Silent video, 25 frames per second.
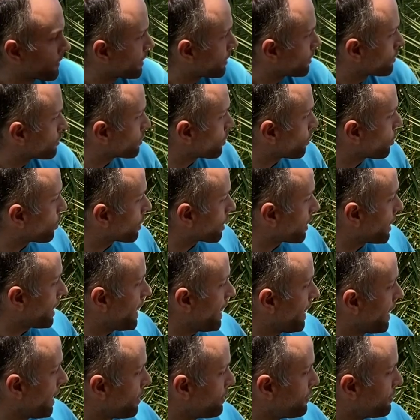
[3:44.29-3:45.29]
So what I
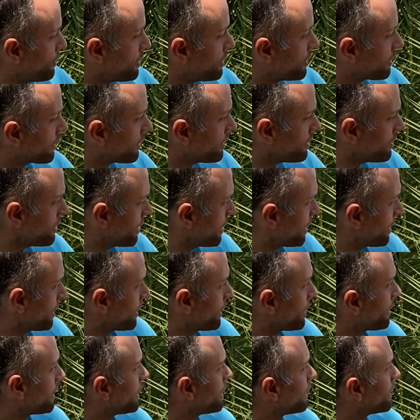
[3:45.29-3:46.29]
have here
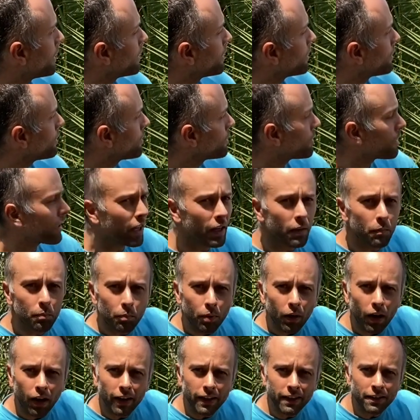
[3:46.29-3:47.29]
is a
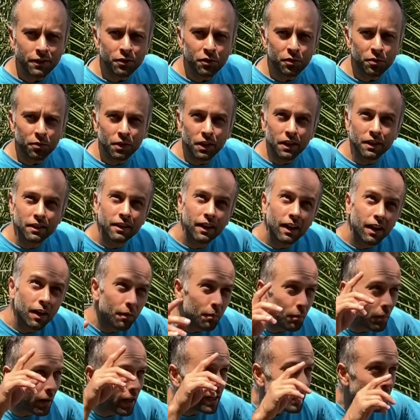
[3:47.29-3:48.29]
pine tree that
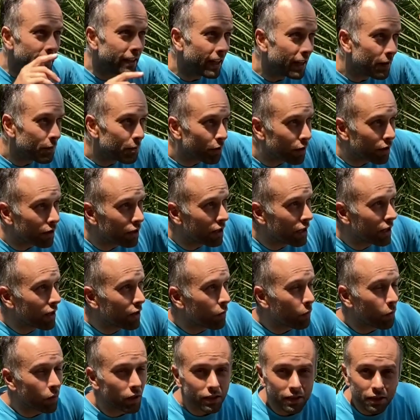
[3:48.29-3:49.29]
my neighbor
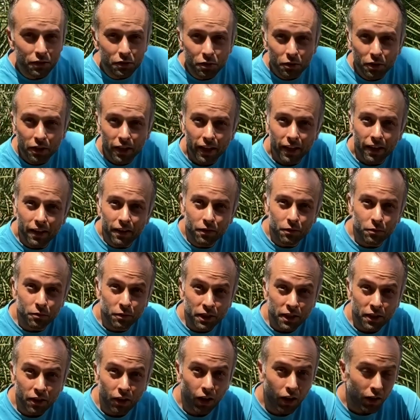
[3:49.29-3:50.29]
wanted to get
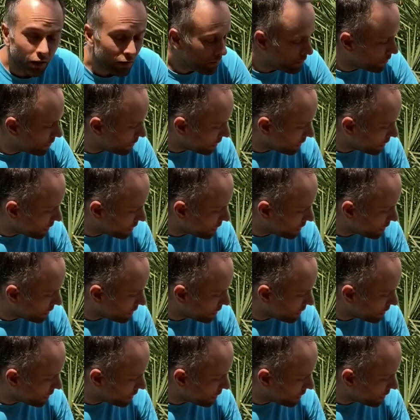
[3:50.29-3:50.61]
rid of,